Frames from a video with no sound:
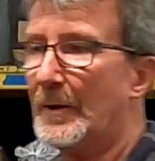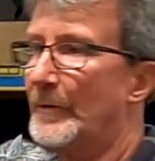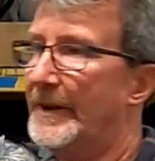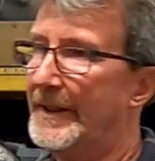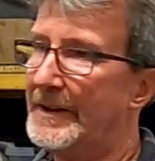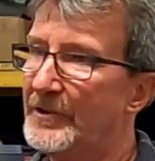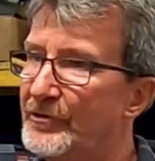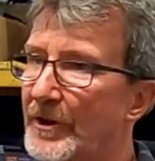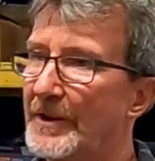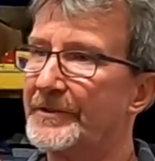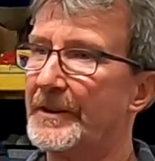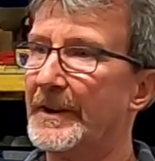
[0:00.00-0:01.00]
I went ahead and
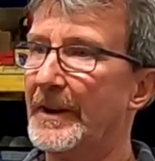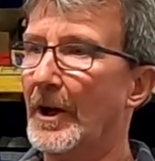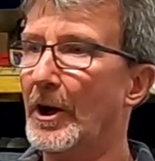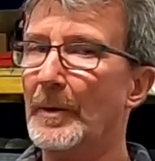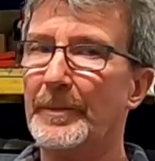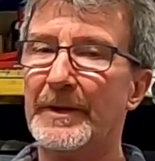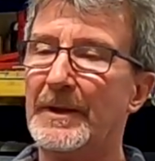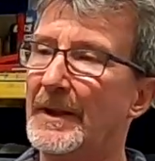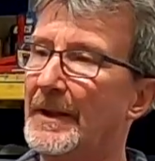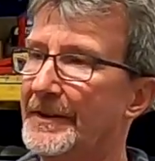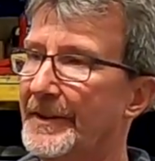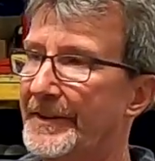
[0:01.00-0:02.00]
adjusted it up
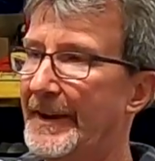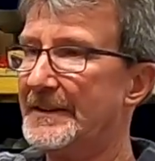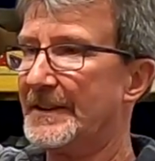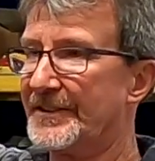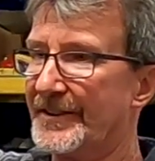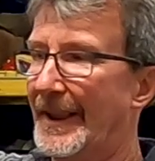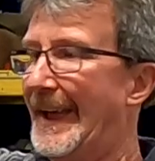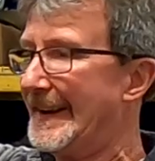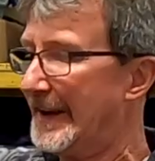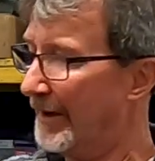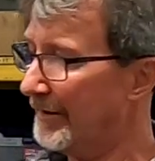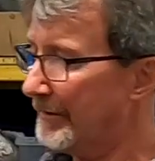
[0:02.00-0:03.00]
to take the
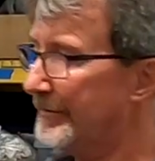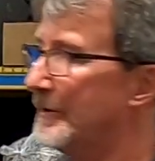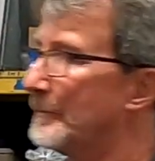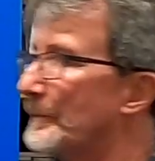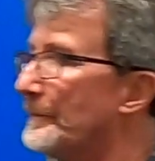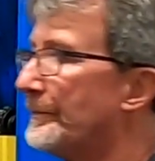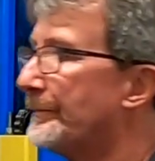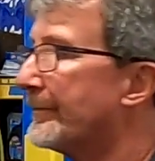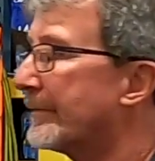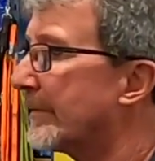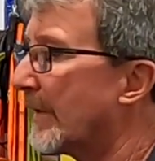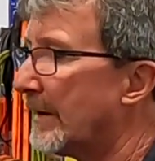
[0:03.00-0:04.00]
slack out of it
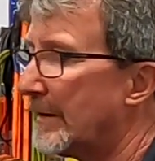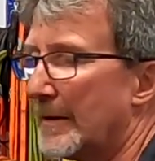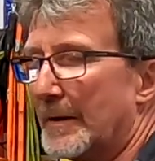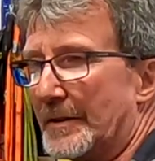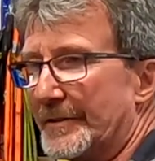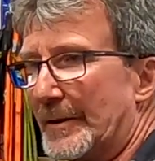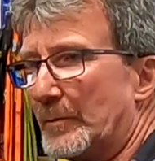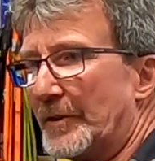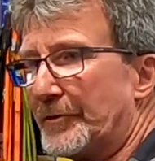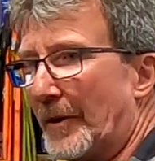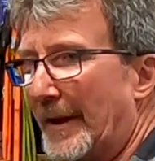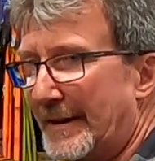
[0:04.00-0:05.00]
because I'm going
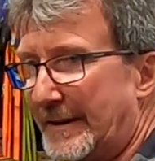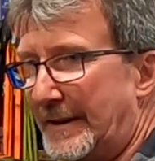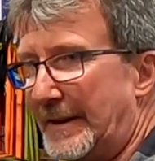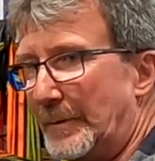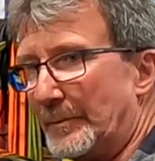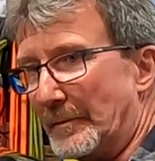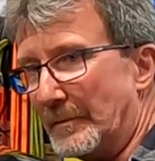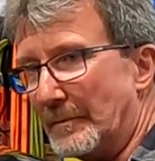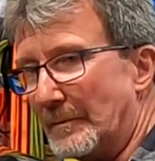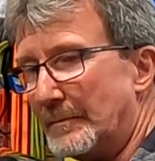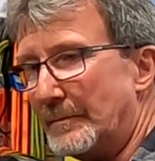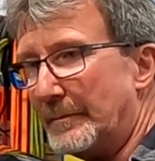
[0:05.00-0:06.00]
to try to keep
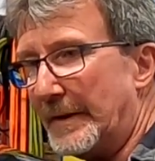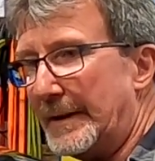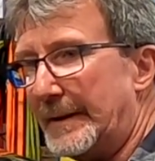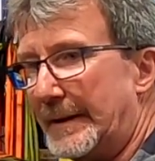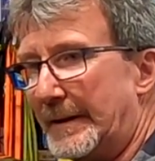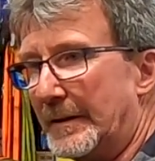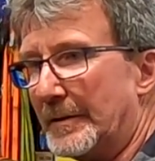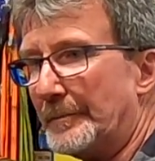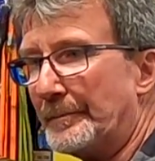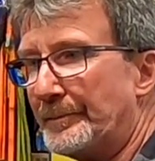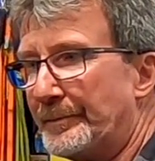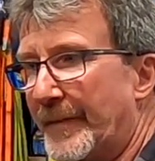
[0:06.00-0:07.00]

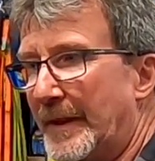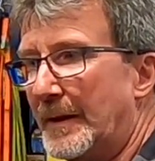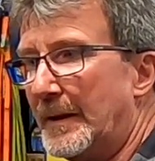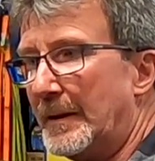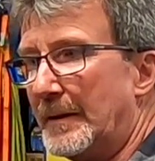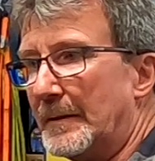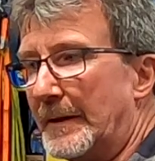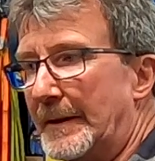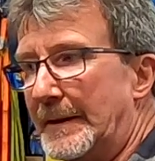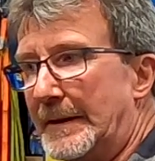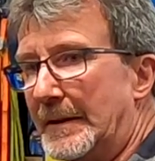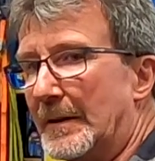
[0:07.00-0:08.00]
any,
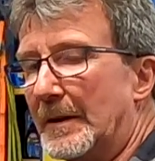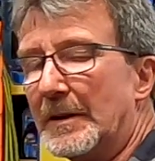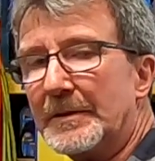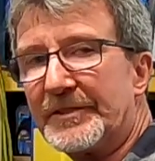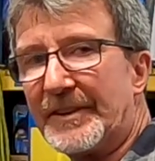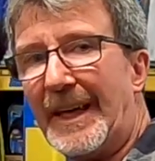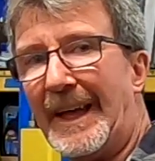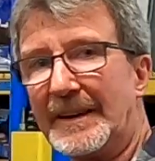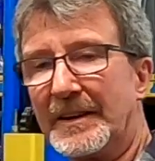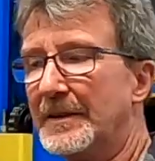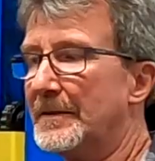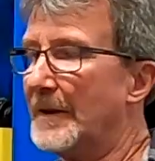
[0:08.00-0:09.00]
any uh,
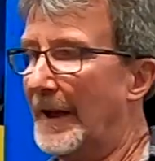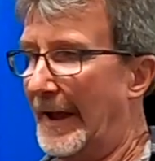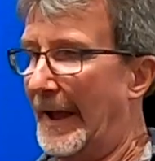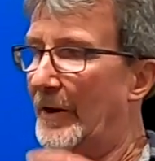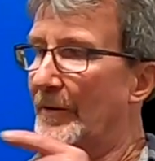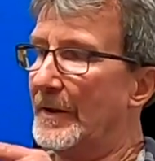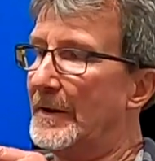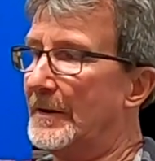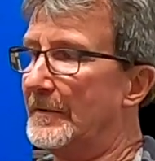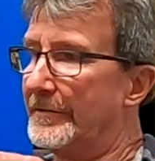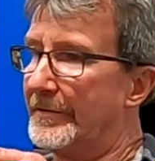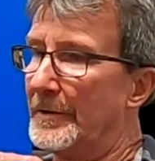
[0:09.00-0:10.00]
slack out
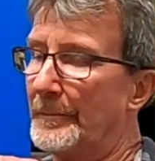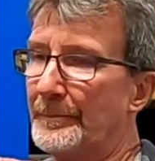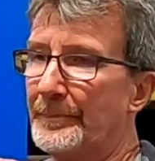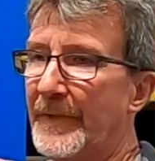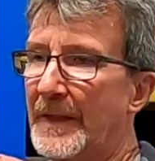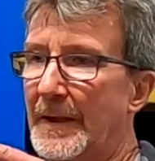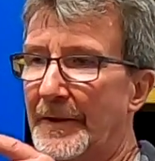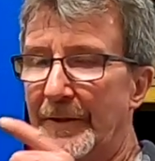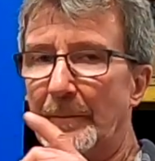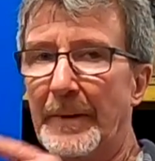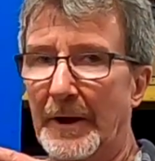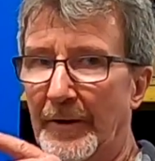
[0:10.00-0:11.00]
of
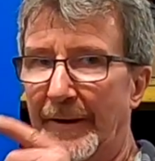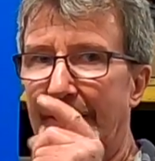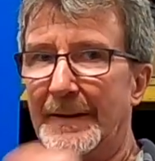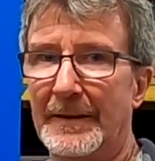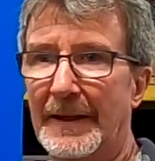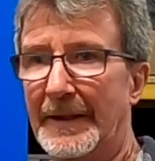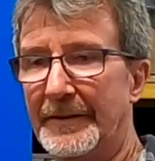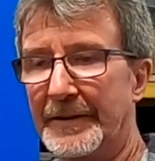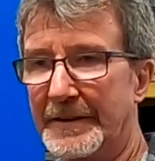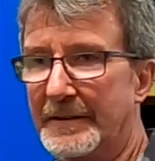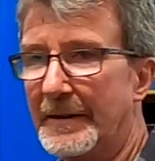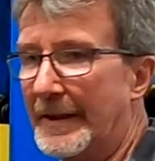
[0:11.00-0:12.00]
the bearing and
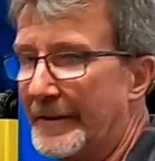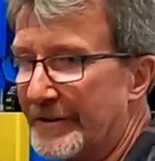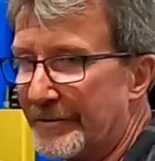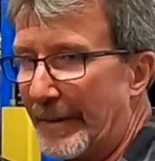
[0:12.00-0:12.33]
the, and the